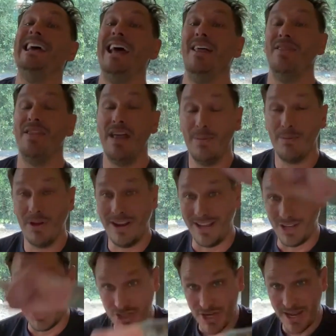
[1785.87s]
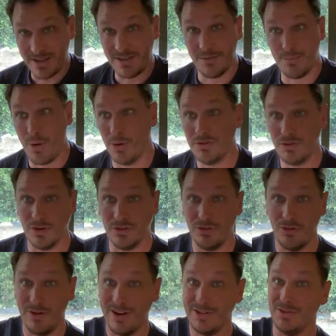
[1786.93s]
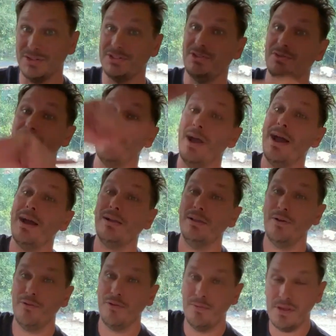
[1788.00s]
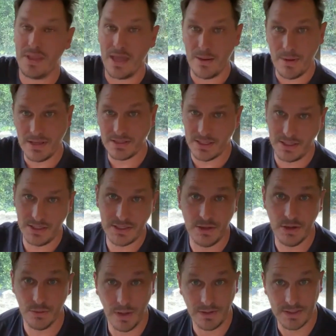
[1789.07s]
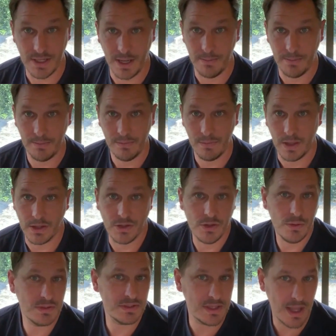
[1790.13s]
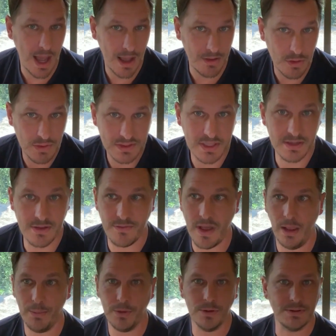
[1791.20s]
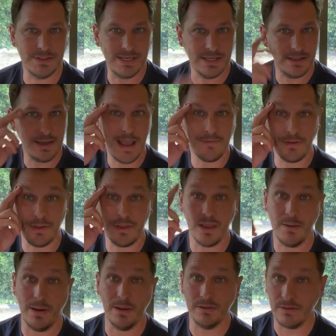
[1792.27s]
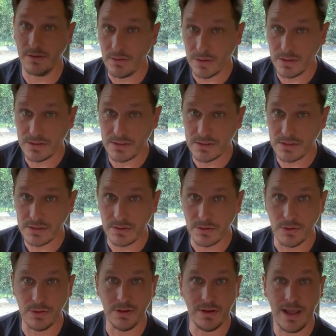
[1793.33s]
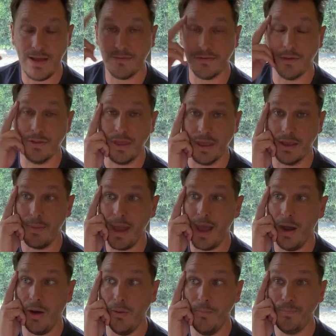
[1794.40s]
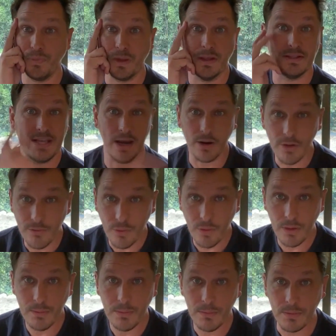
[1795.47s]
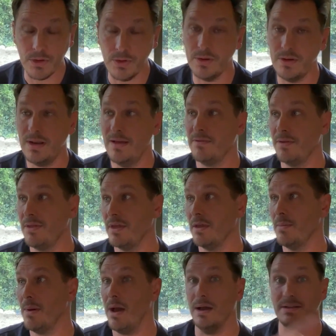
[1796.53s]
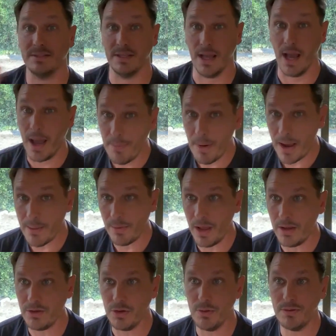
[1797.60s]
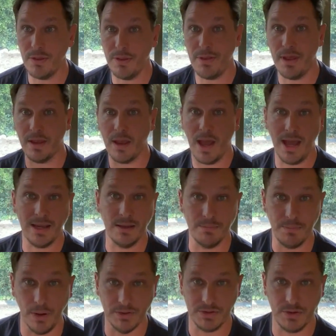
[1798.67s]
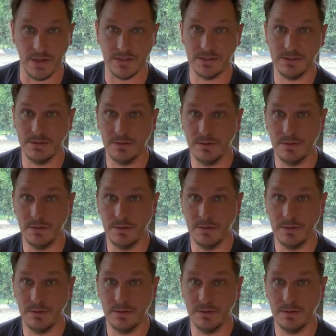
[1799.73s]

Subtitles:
And then I'm going to inject the Postgres credentials directly from the database into your runtime. Like you as the developer didn't have to think about secrets. You didn't have to think about Terraform. You didn't have to think about a CI pipeline. You had to think, I need Postgres.